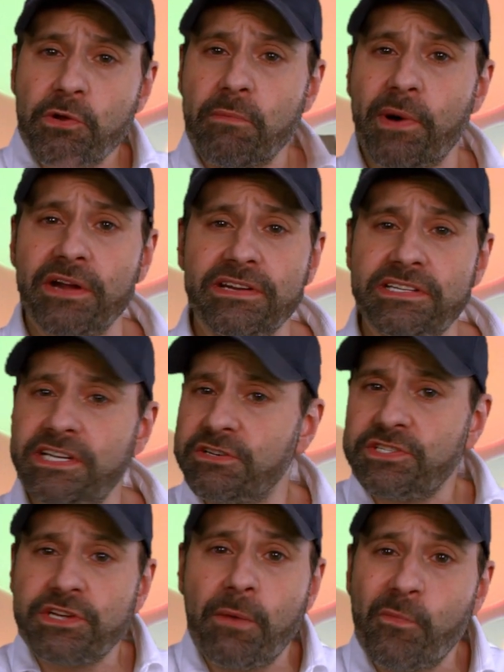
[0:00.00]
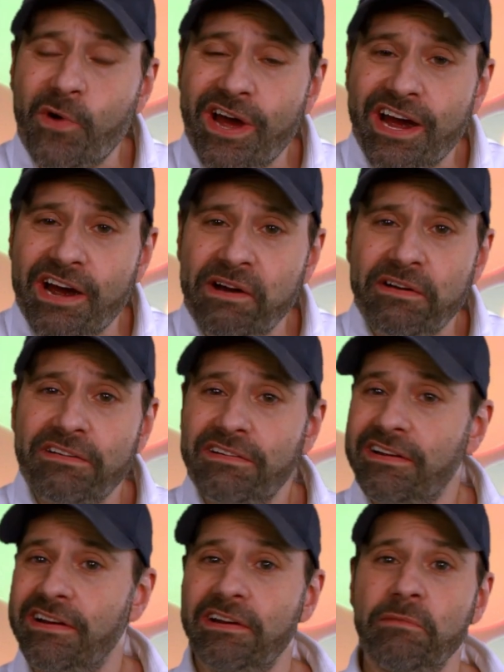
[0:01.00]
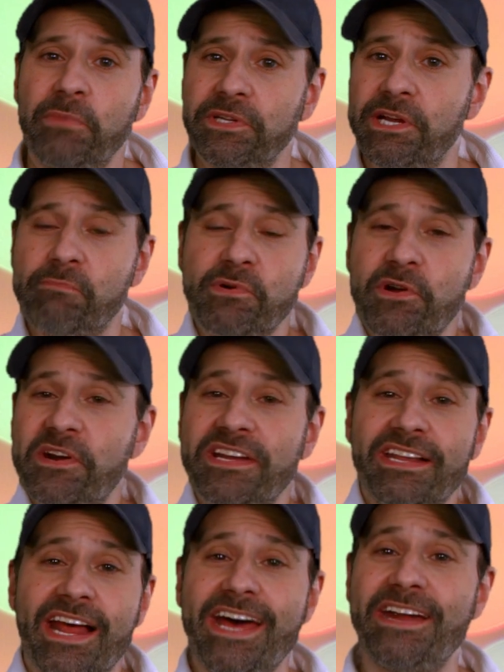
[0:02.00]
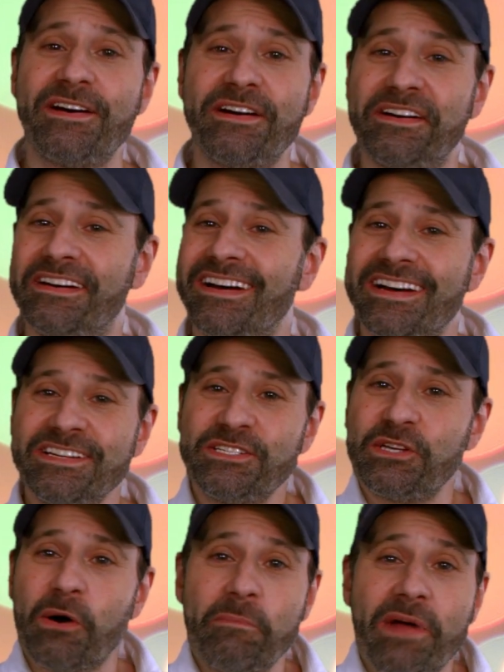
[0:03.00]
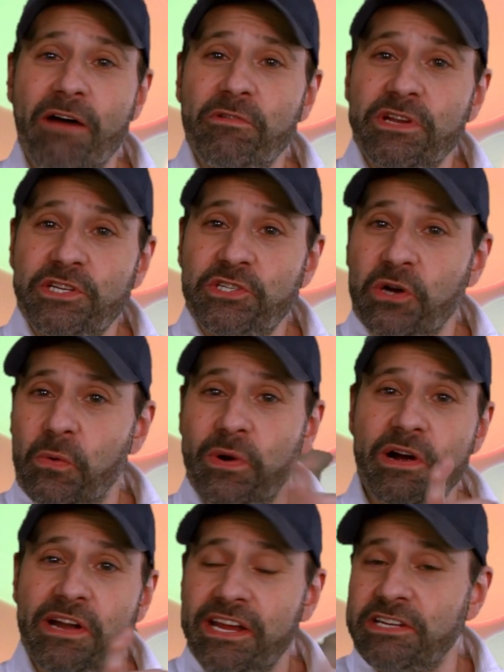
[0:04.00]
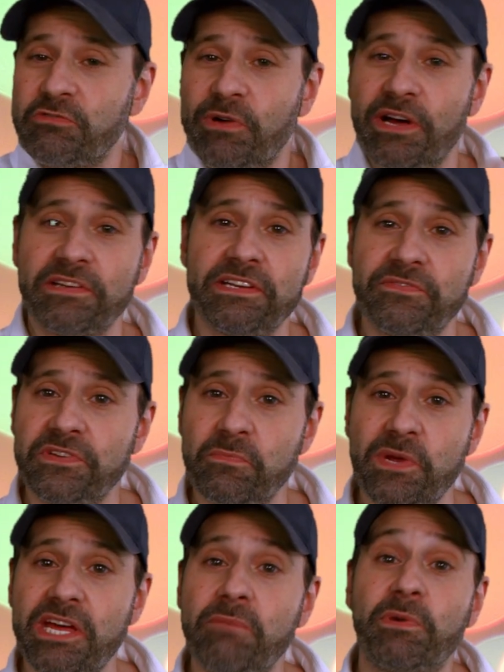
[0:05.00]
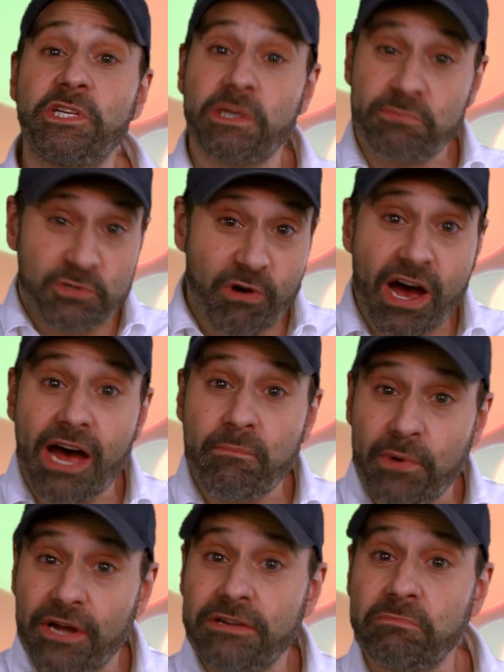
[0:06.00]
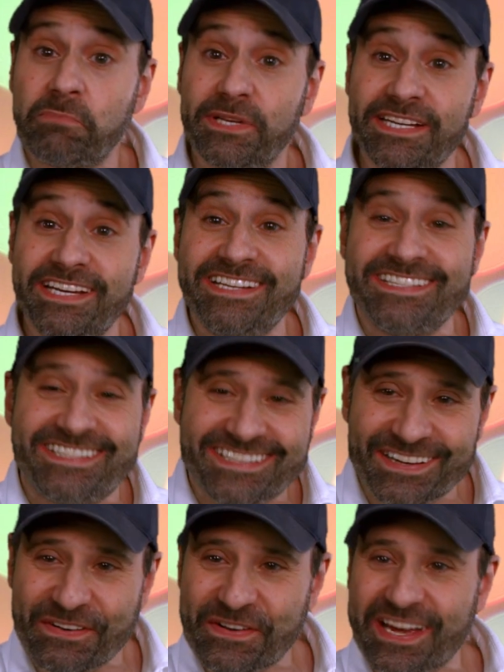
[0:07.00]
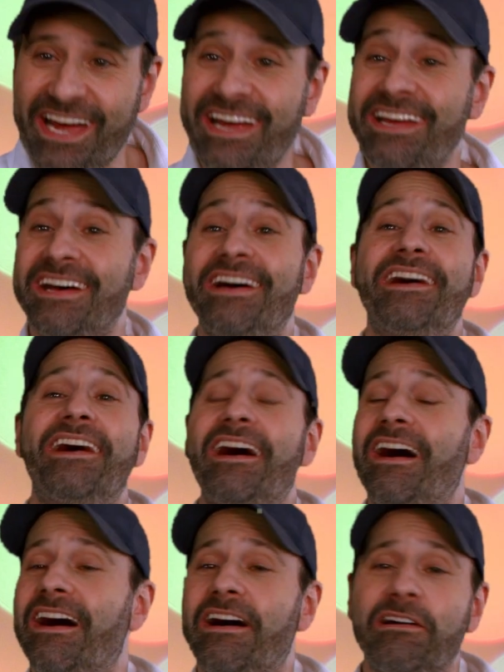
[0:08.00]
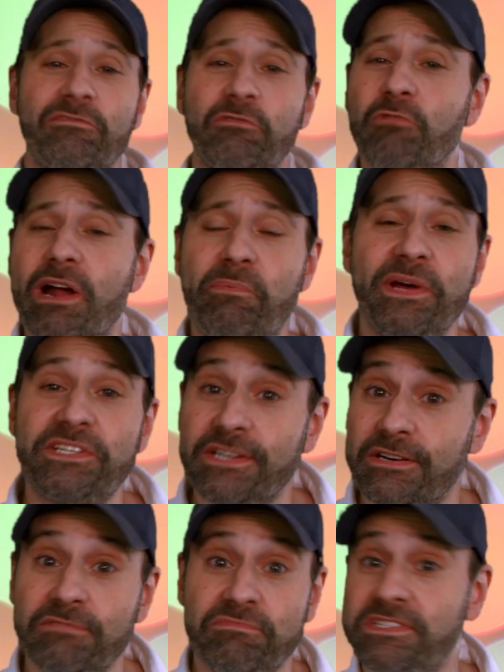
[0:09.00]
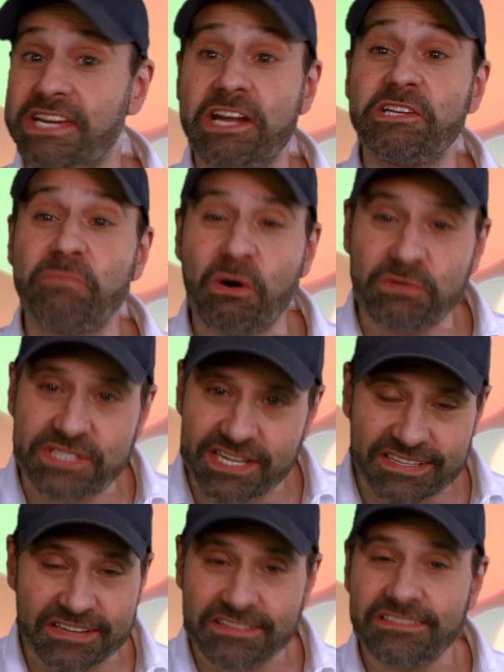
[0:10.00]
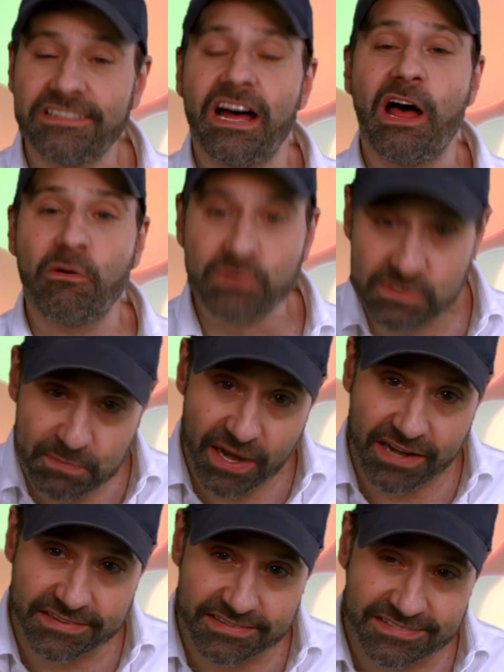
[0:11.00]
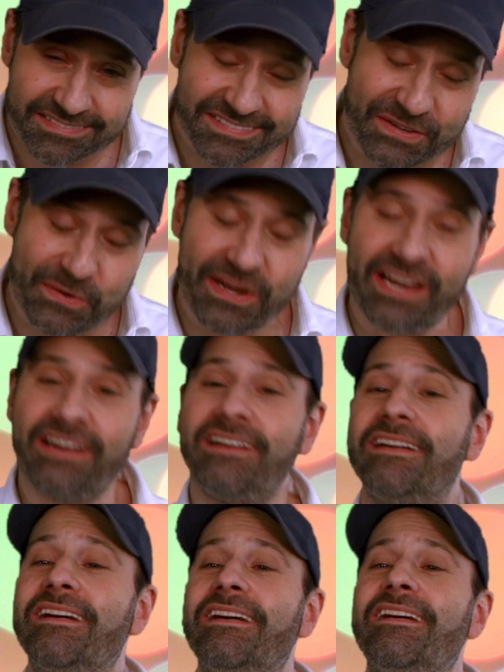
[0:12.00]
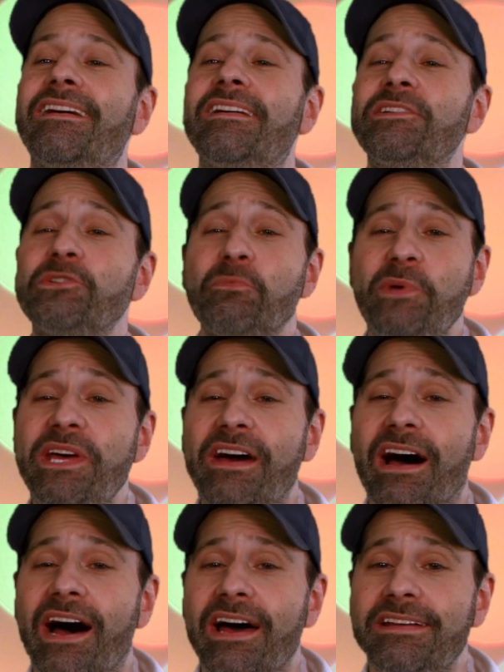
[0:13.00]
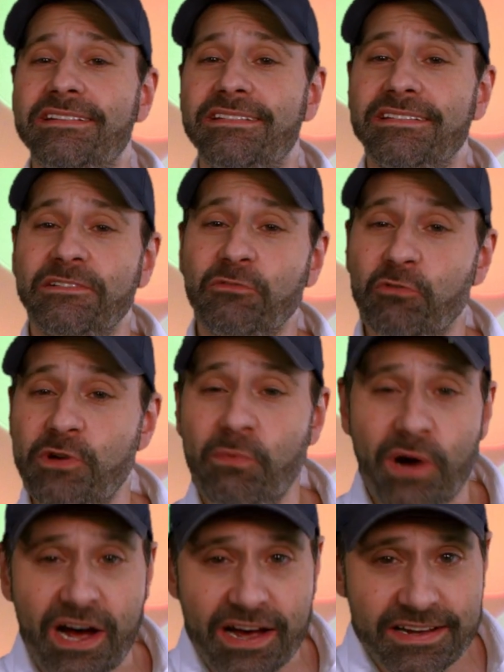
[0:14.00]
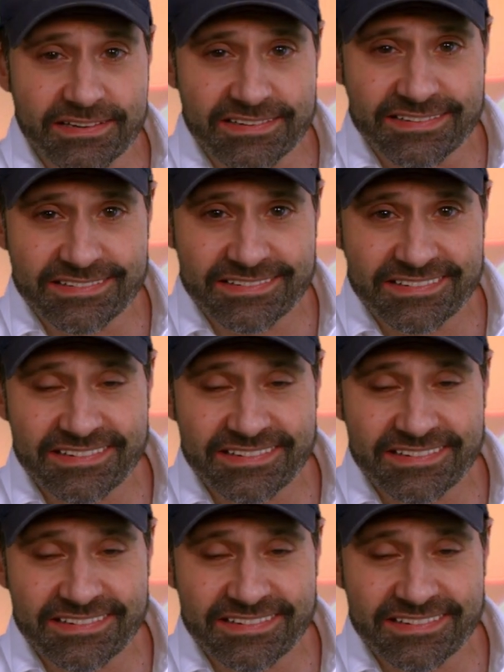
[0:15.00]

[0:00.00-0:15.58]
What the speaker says: the button is here somewhere, but they'll put it in later, so I'm not really sure where it is relative to me, but subscribe button, please, okay? Write a picture, send a smoke signal. I'll respond, okay? So be kind, rewind,